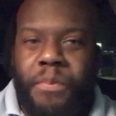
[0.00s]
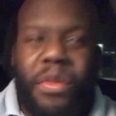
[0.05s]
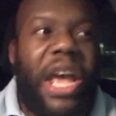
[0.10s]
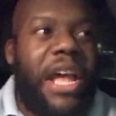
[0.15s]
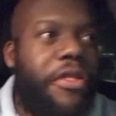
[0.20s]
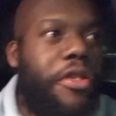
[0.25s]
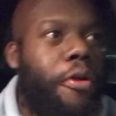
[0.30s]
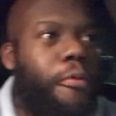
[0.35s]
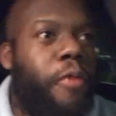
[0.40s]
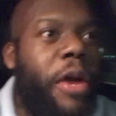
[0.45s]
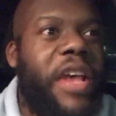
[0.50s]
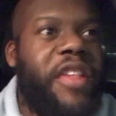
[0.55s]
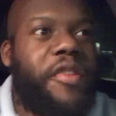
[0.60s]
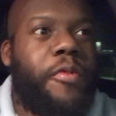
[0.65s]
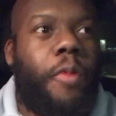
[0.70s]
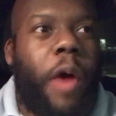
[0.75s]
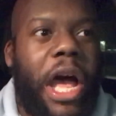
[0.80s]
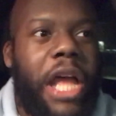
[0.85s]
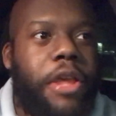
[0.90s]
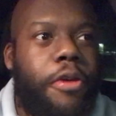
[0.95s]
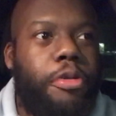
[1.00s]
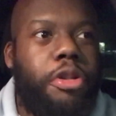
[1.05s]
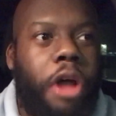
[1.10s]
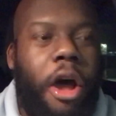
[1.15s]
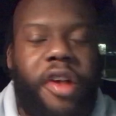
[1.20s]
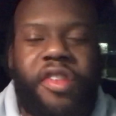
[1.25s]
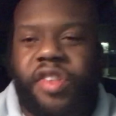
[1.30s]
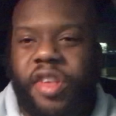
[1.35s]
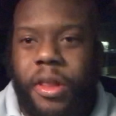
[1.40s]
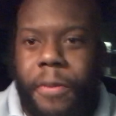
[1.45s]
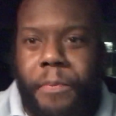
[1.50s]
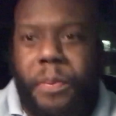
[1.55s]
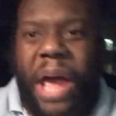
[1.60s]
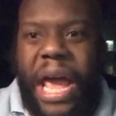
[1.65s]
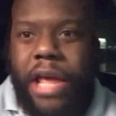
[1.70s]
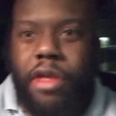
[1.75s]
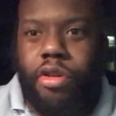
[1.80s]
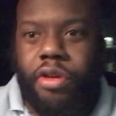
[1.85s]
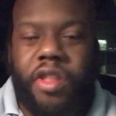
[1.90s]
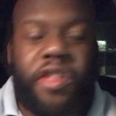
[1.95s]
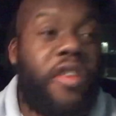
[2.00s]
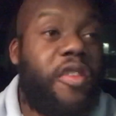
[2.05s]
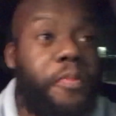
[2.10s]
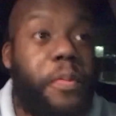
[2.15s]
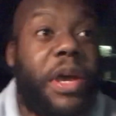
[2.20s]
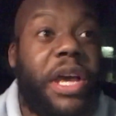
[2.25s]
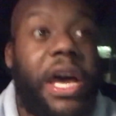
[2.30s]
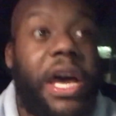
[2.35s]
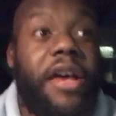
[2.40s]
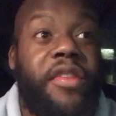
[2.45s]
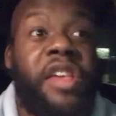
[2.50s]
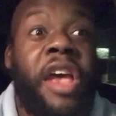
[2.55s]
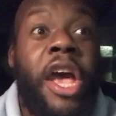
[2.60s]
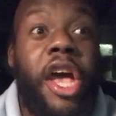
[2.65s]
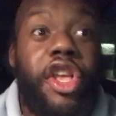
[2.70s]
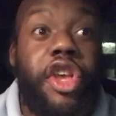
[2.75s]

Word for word: And the reason why you lost to the Patriots is because